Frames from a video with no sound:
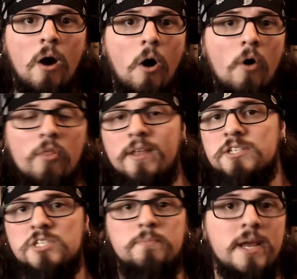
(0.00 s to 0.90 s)
all that
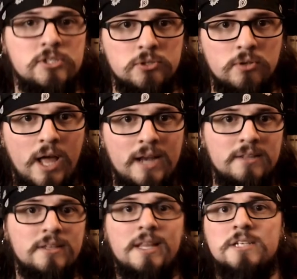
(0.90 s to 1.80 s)
is spatial,
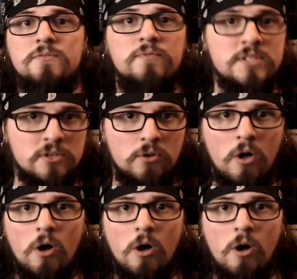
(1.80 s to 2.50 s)
anything that is physical,